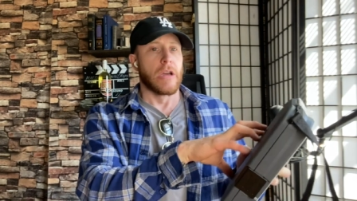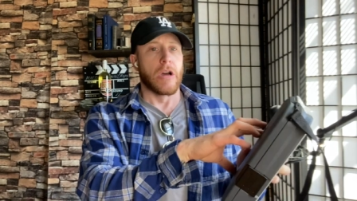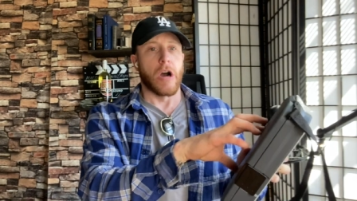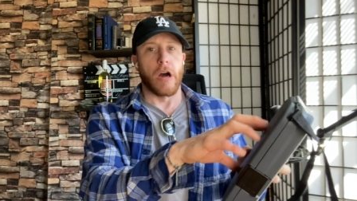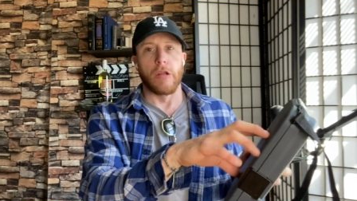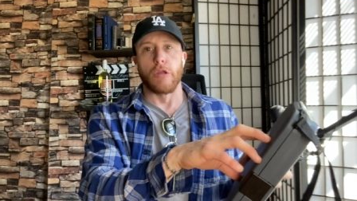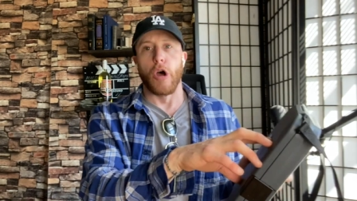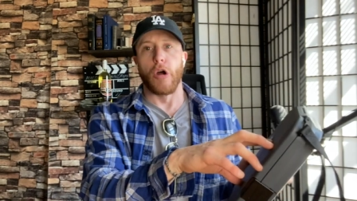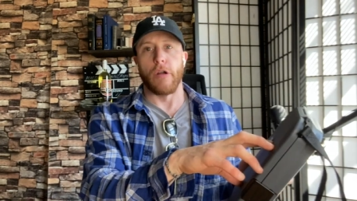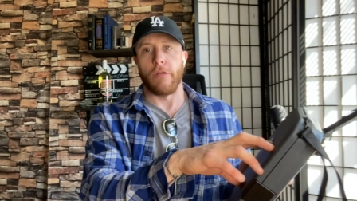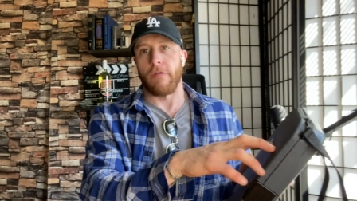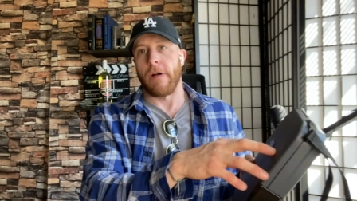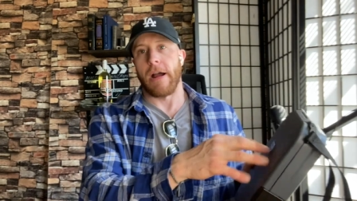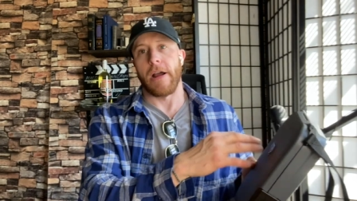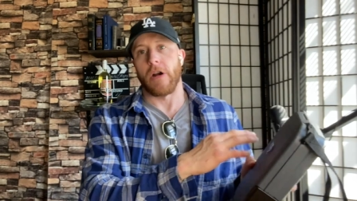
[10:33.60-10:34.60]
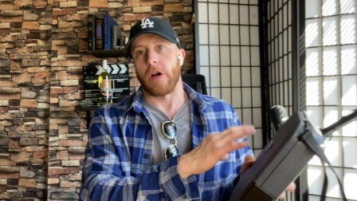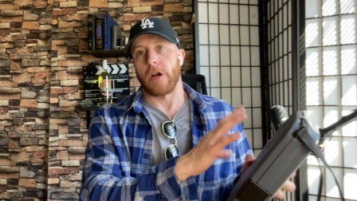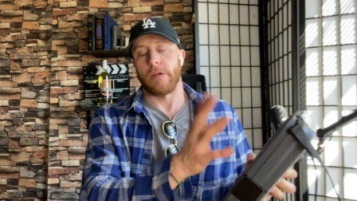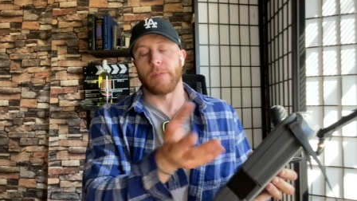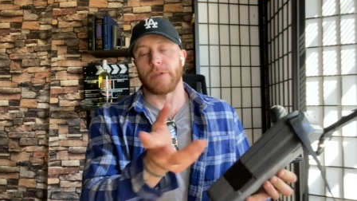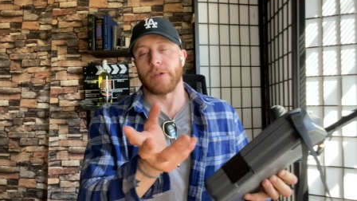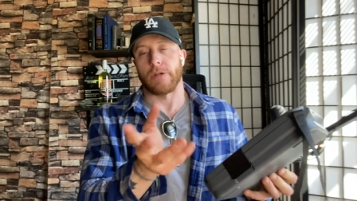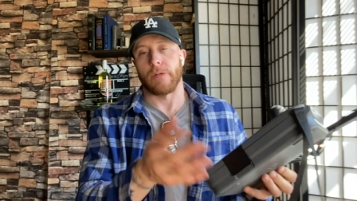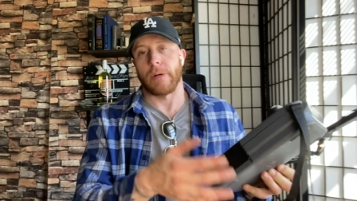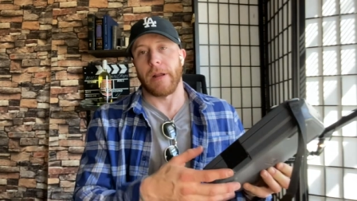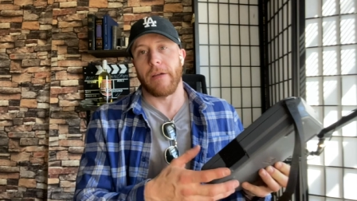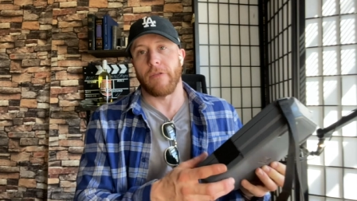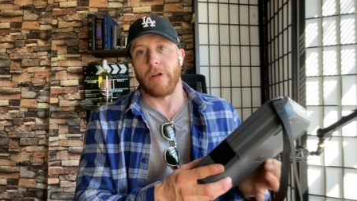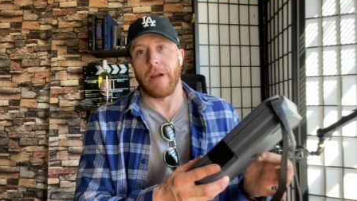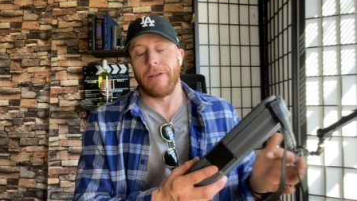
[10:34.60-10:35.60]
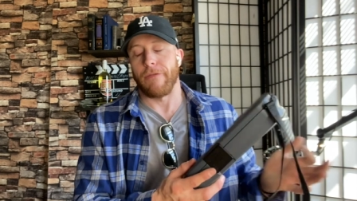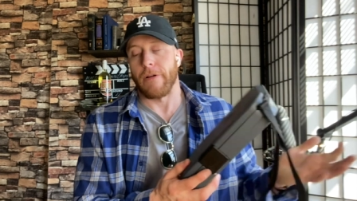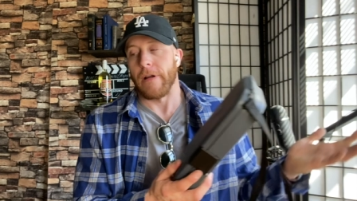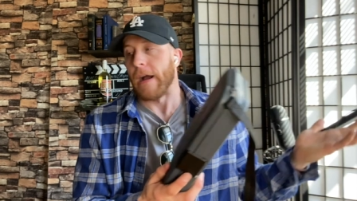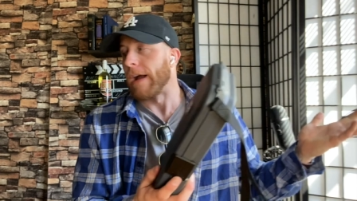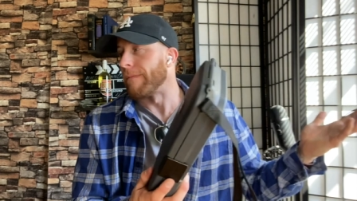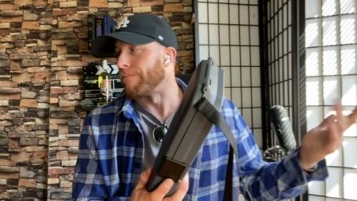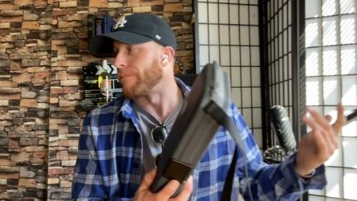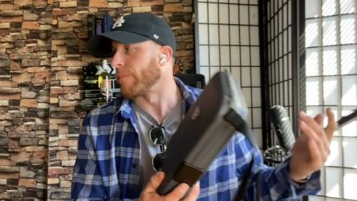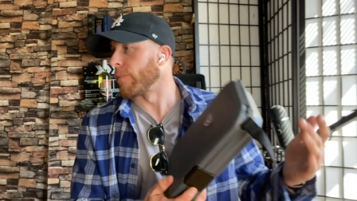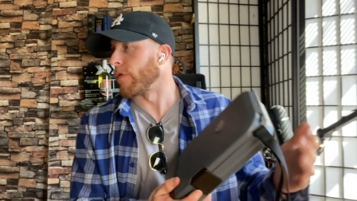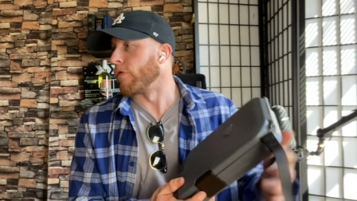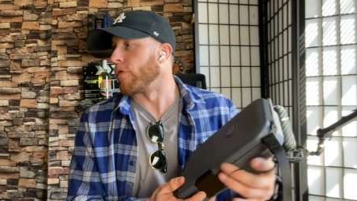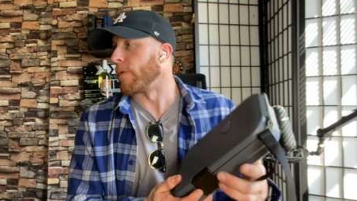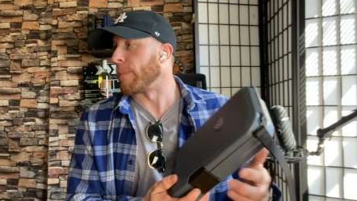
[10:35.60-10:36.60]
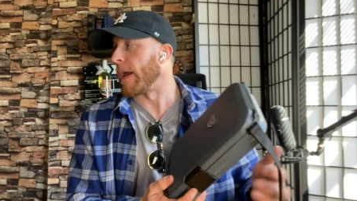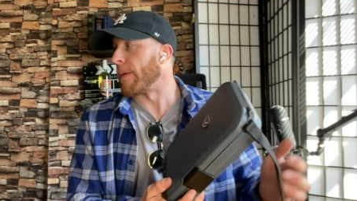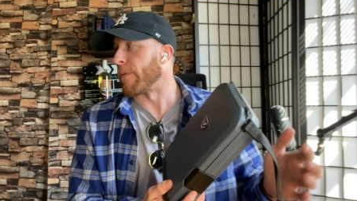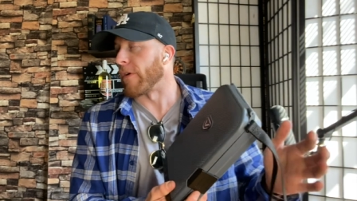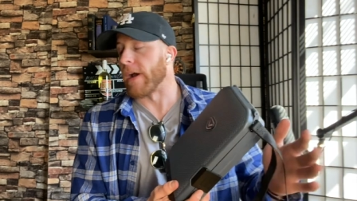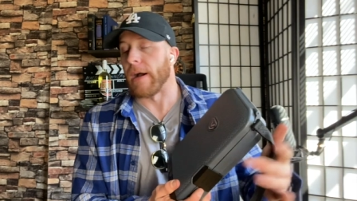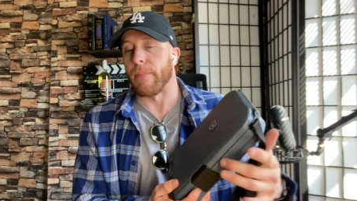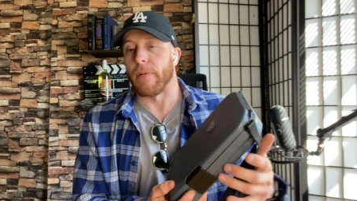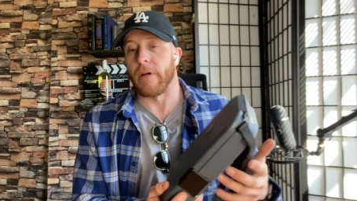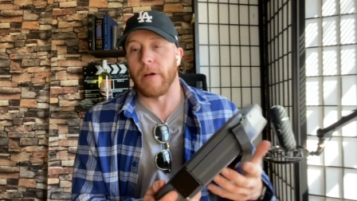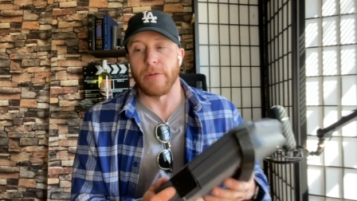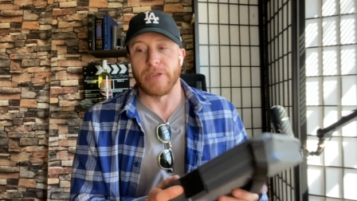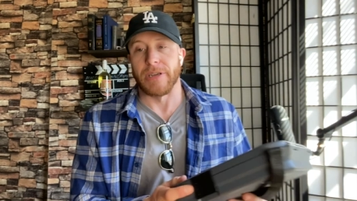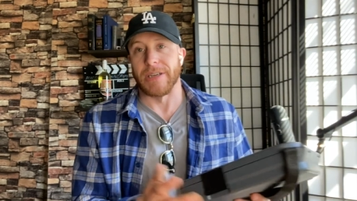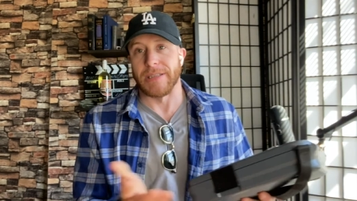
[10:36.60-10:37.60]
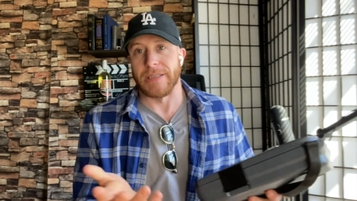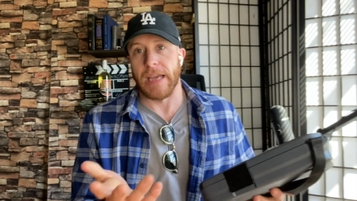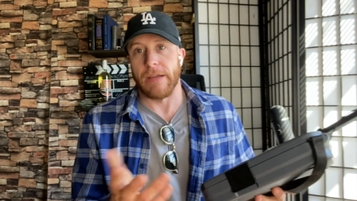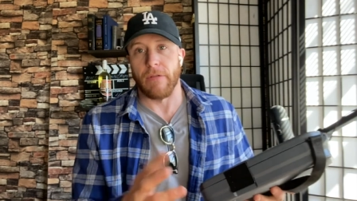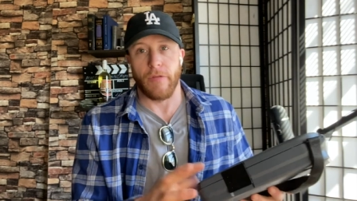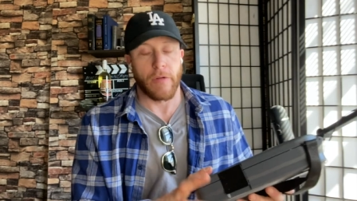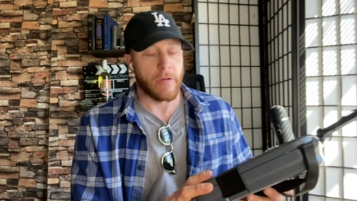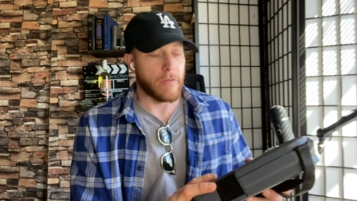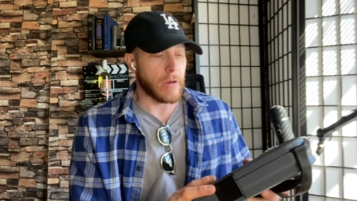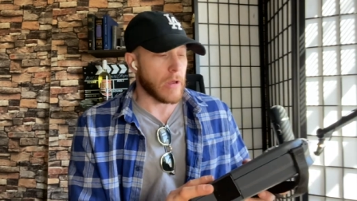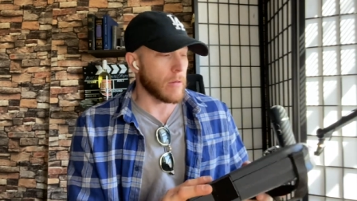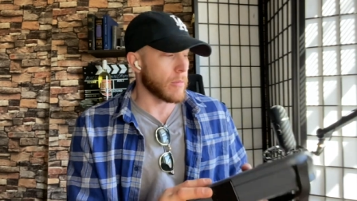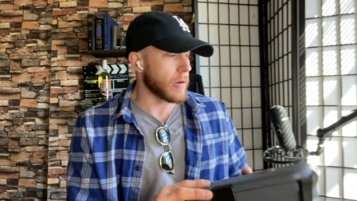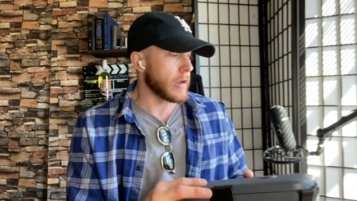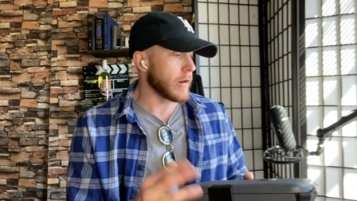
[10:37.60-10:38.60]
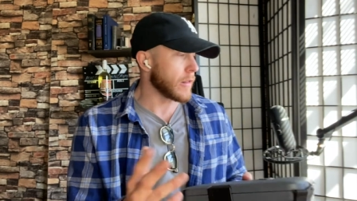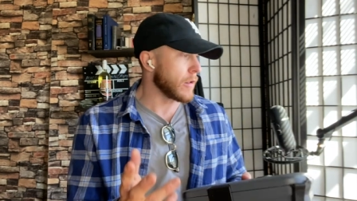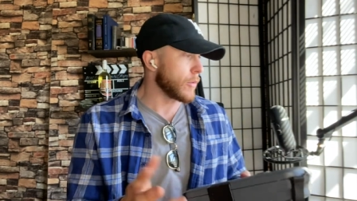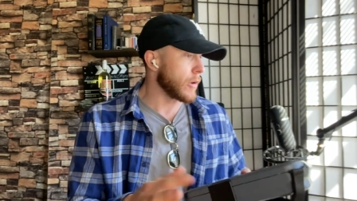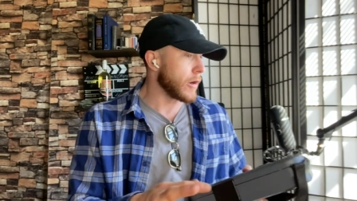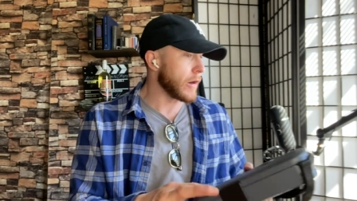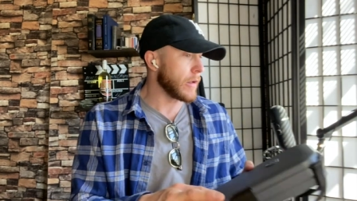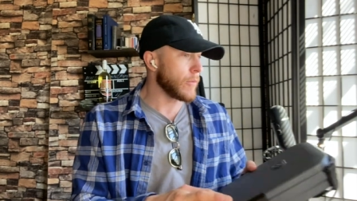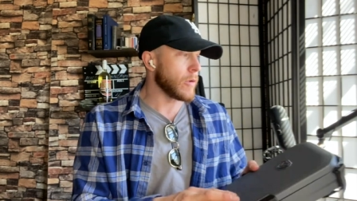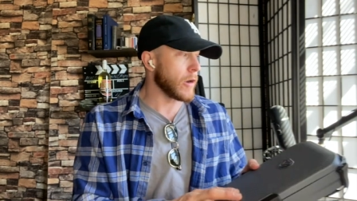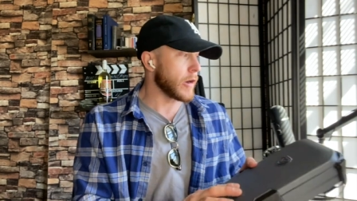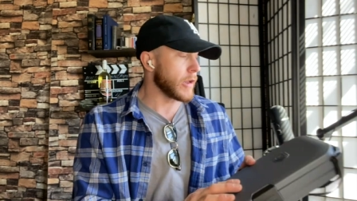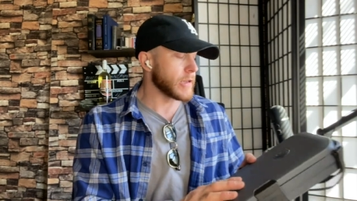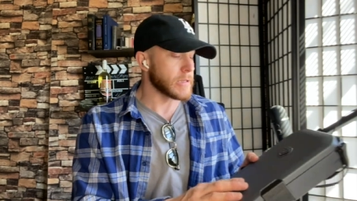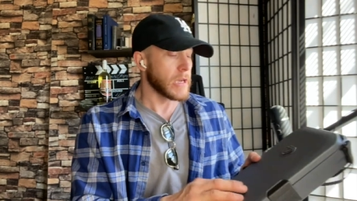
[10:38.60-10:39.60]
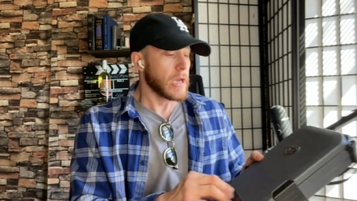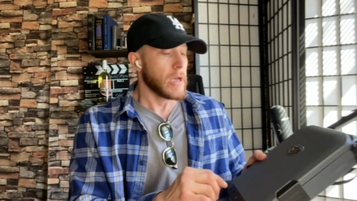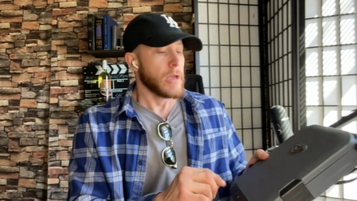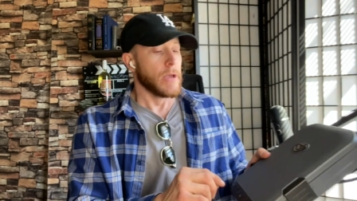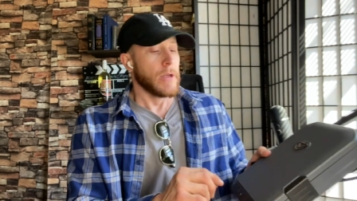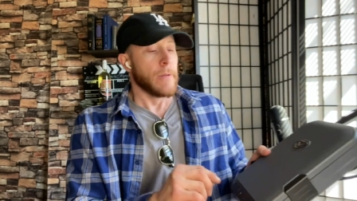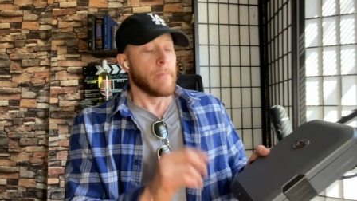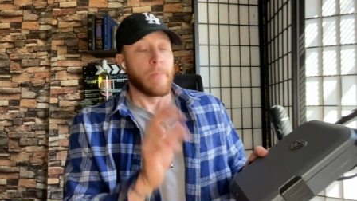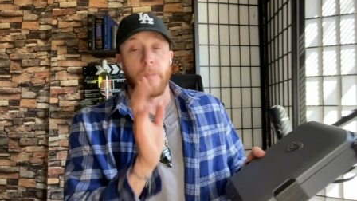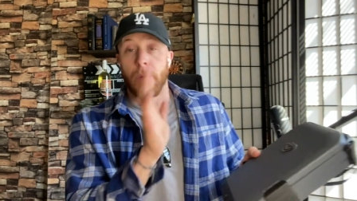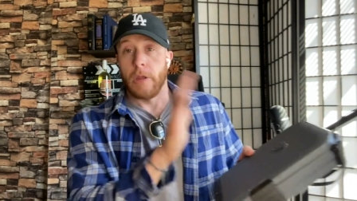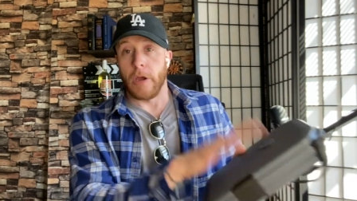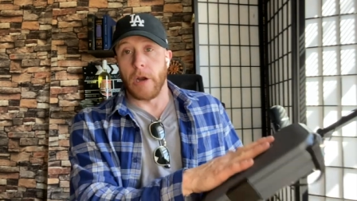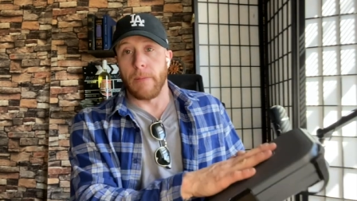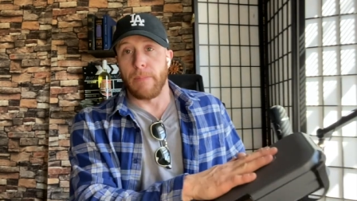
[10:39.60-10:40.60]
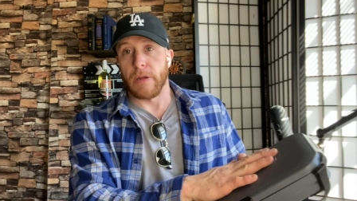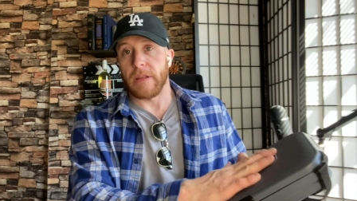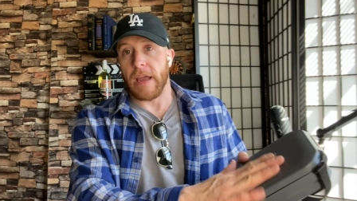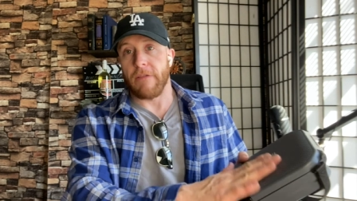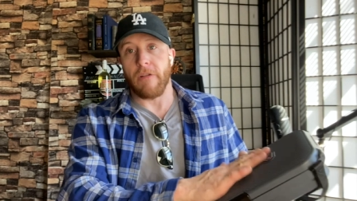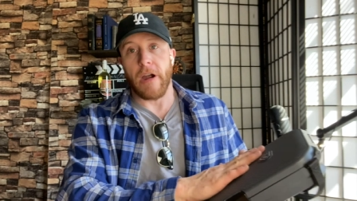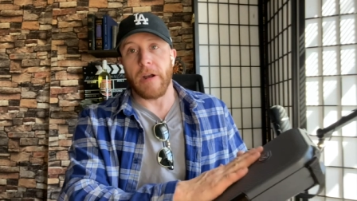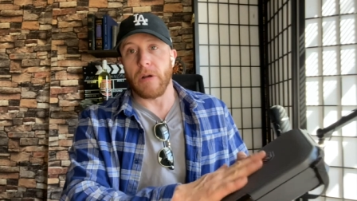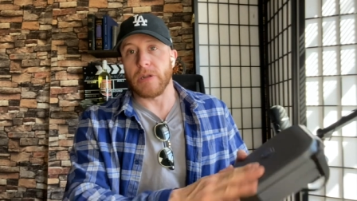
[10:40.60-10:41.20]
unloaded firearms or whatever. I forgot, I threw the paper out, but I was gonna save it for the video, but I don't know where it, where it is. They're gonna put that right on